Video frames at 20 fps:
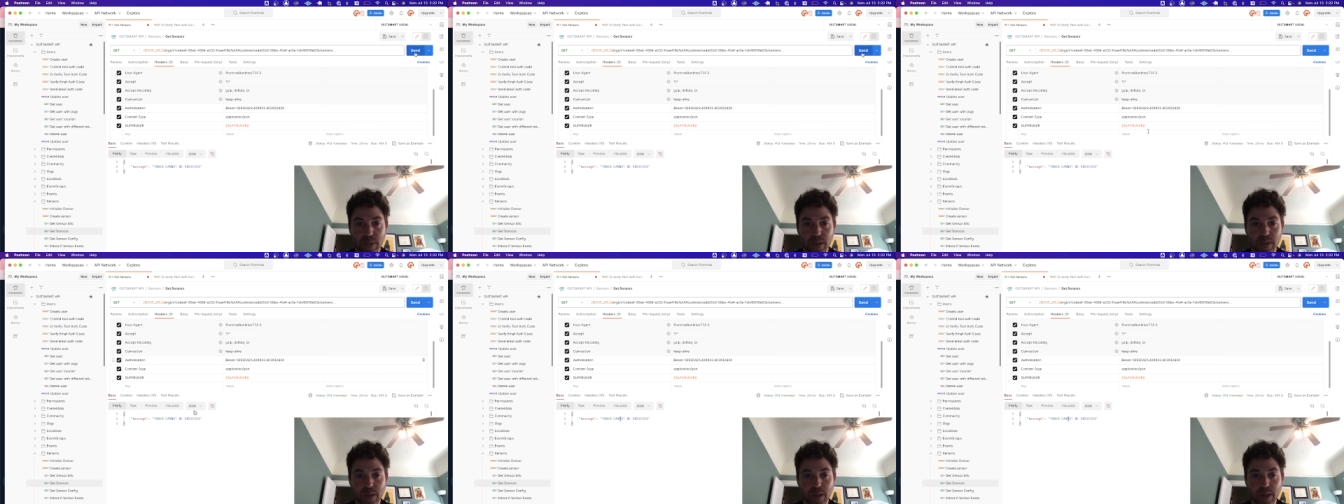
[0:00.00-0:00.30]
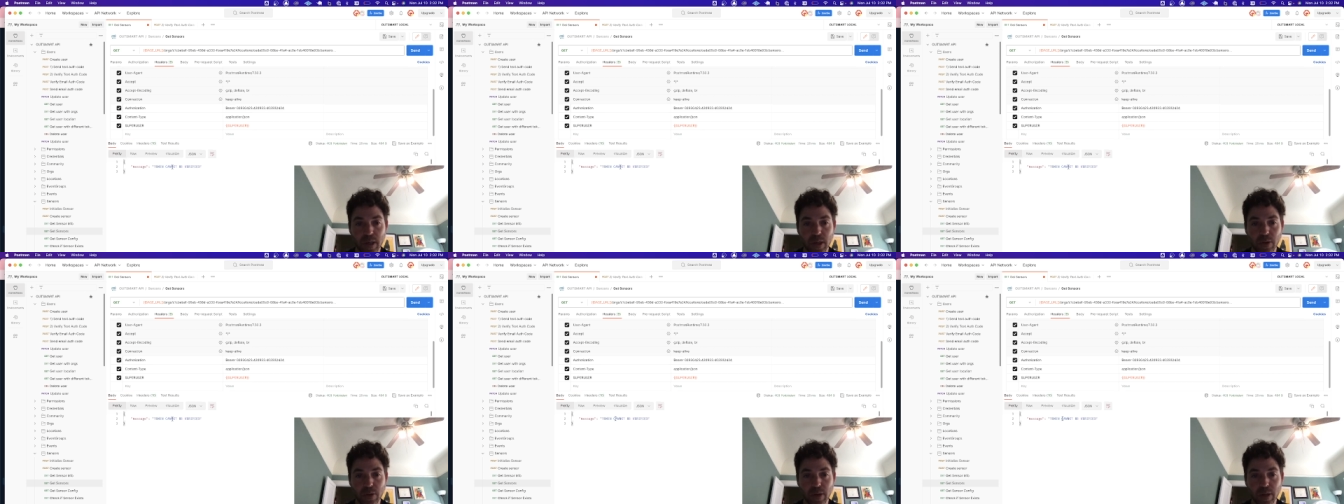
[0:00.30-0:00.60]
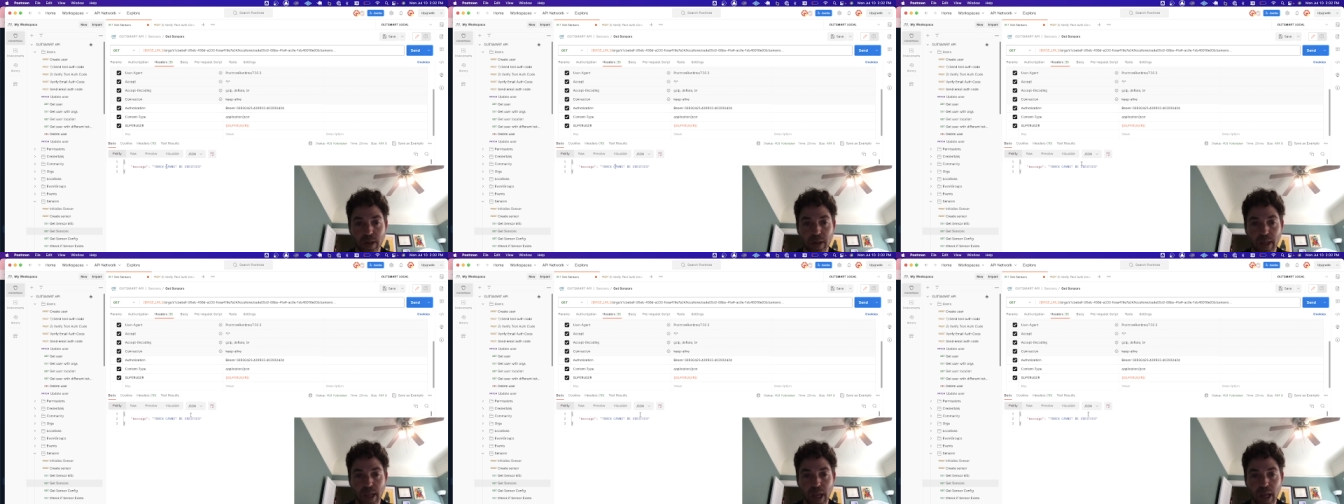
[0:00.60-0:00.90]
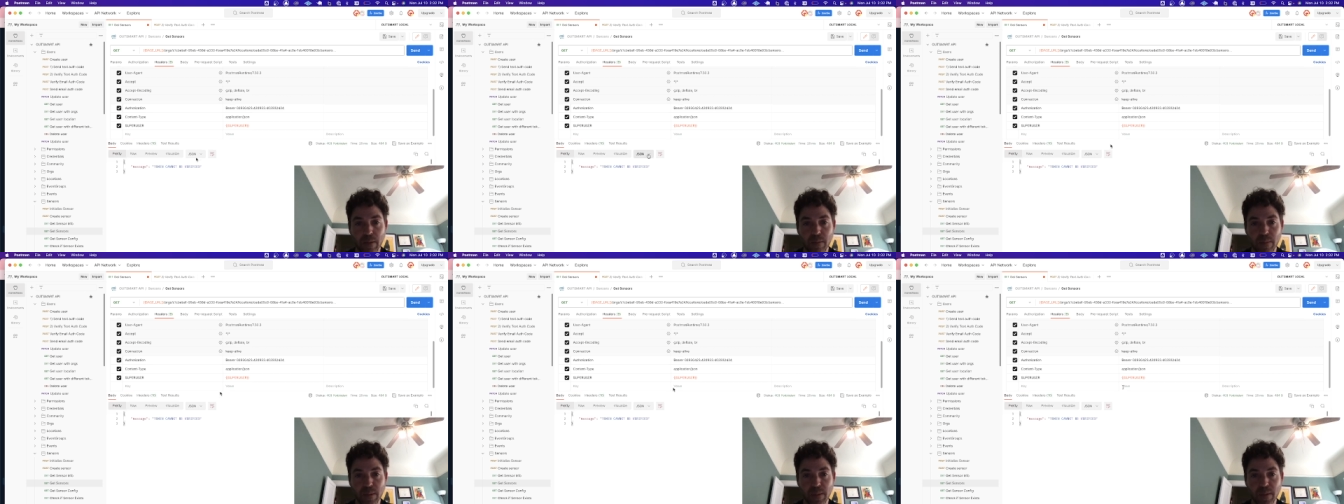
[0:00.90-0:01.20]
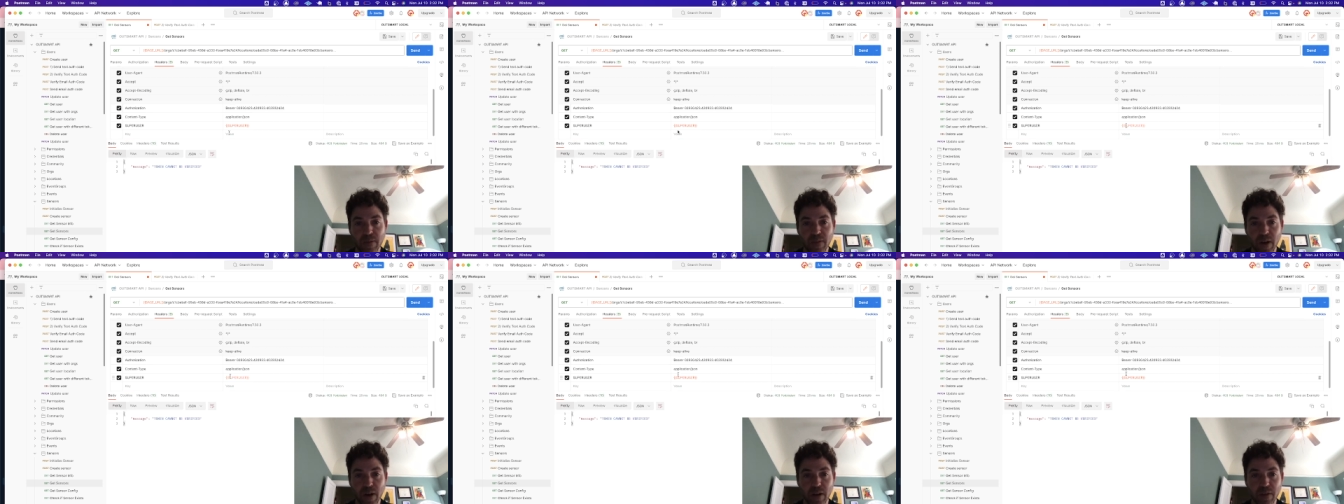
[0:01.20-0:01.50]
The token can't be
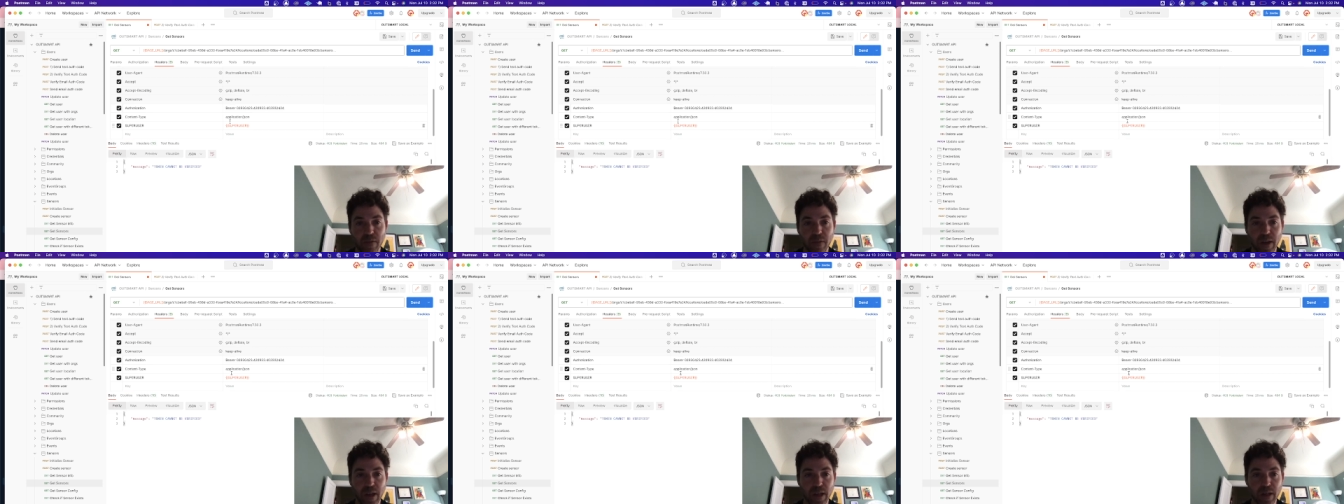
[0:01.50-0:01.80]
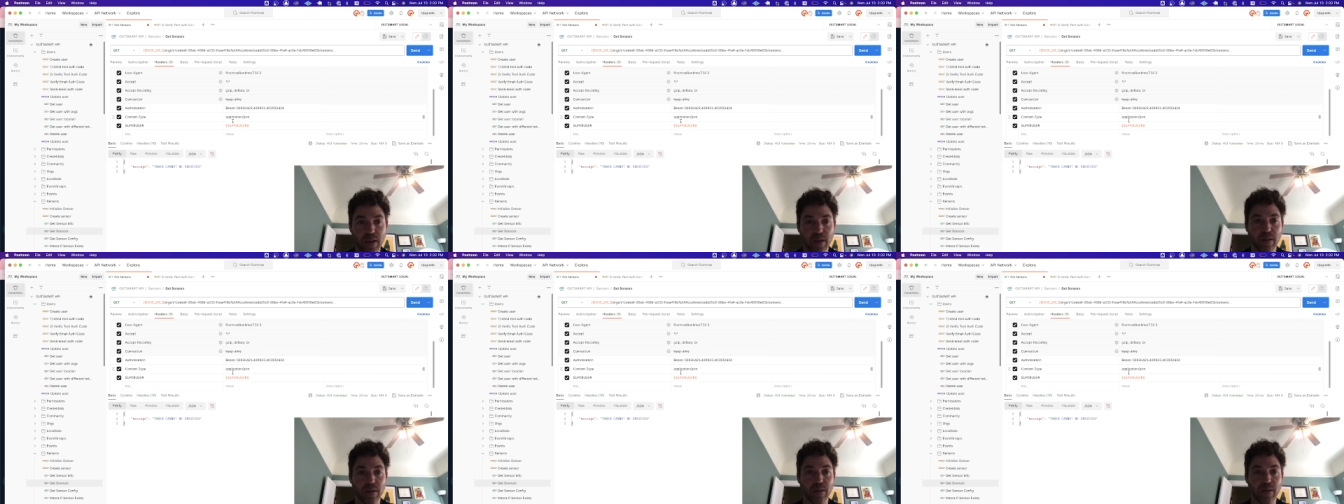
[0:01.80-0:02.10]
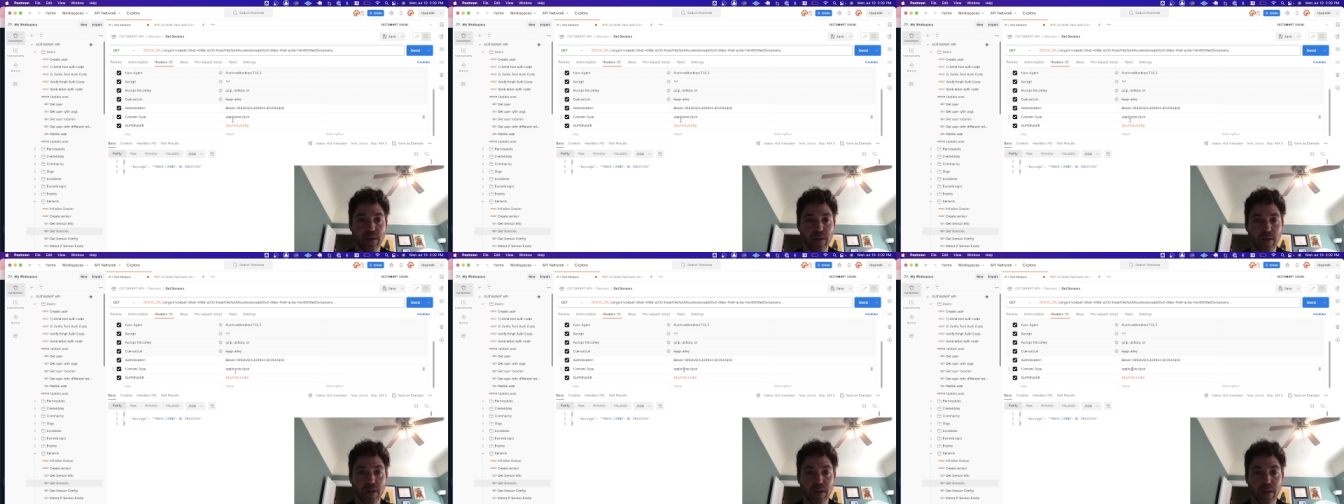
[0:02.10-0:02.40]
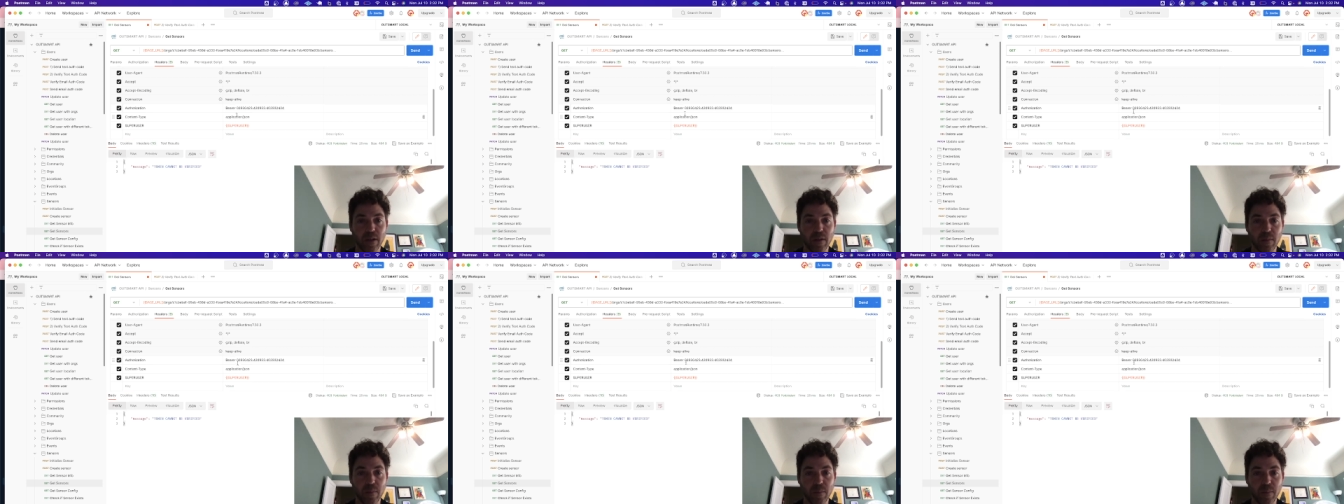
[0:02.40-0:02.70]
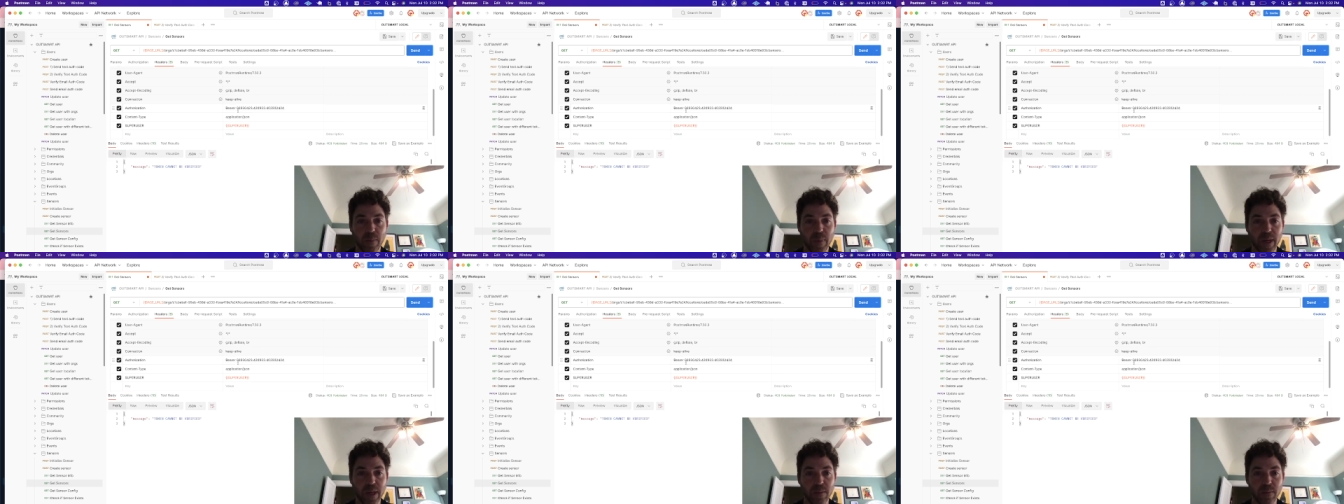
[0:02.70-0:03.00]
verified,
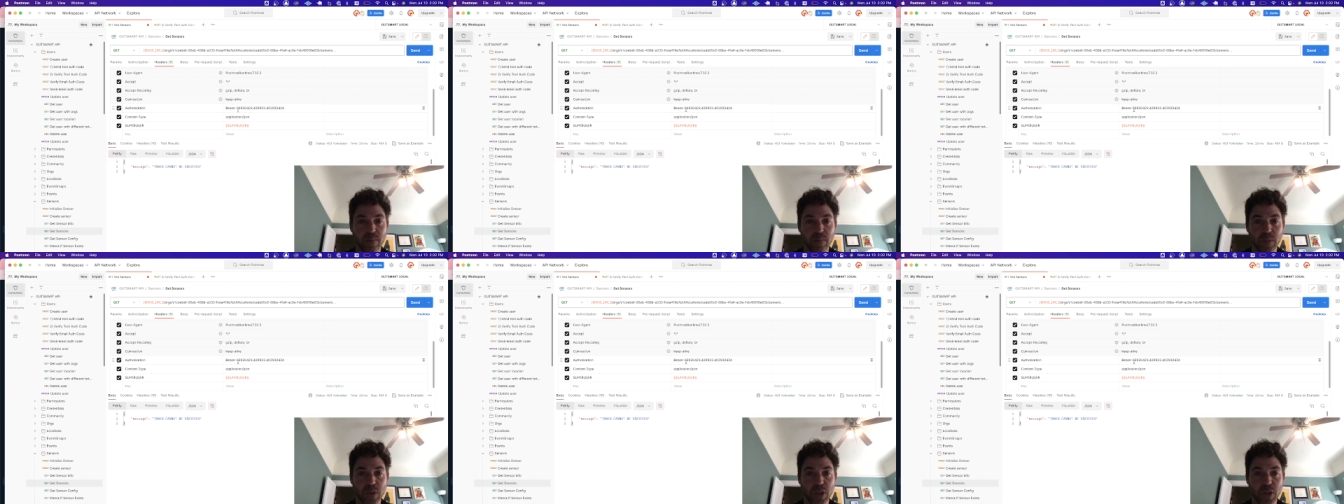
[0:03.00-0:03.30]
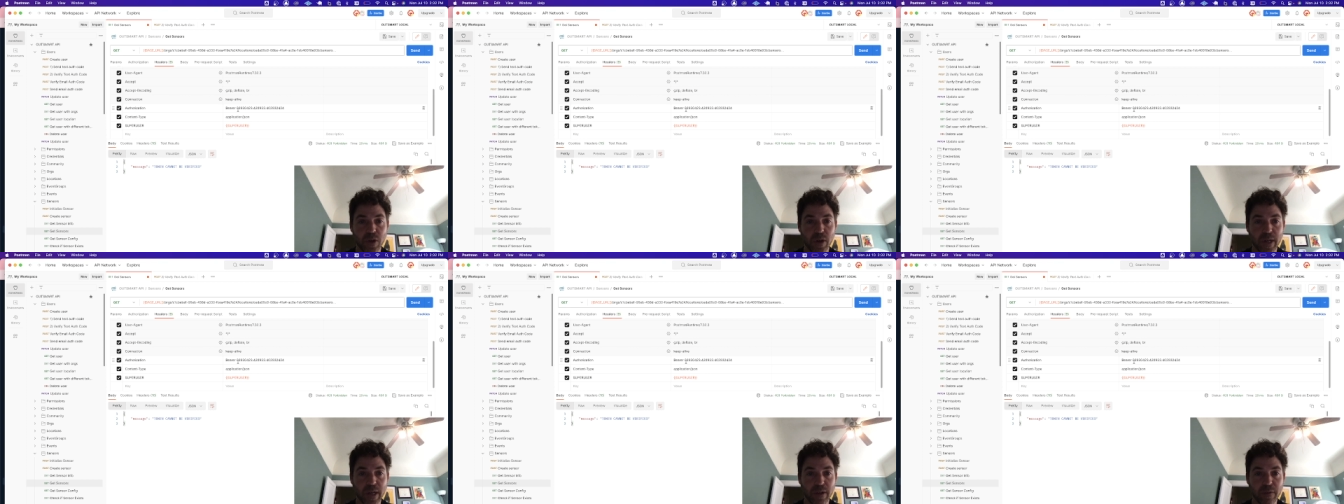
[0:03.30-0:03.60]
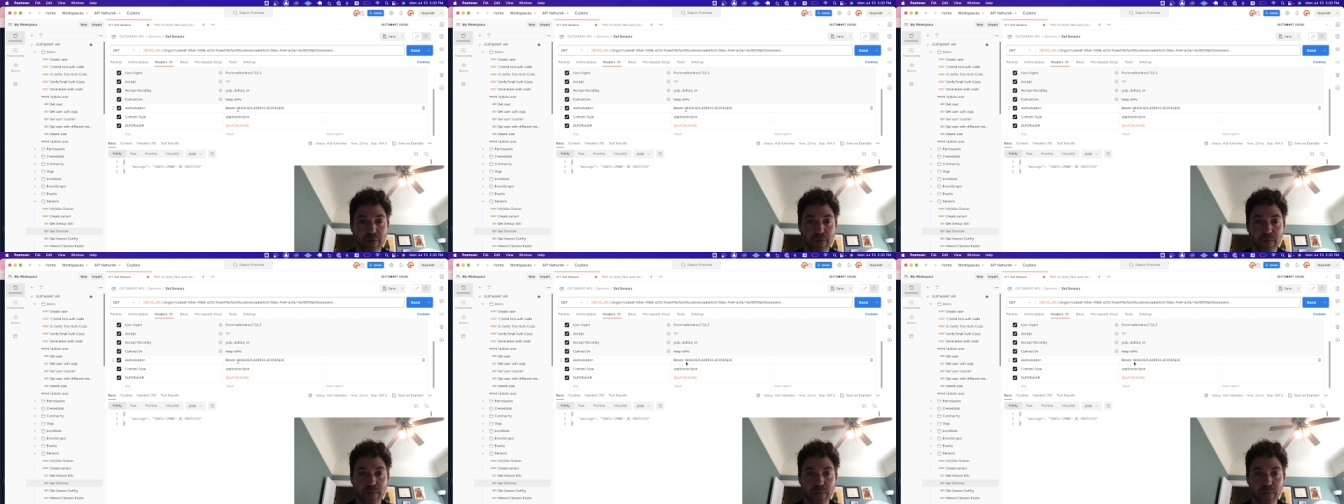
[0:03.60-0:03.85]
but sure enough,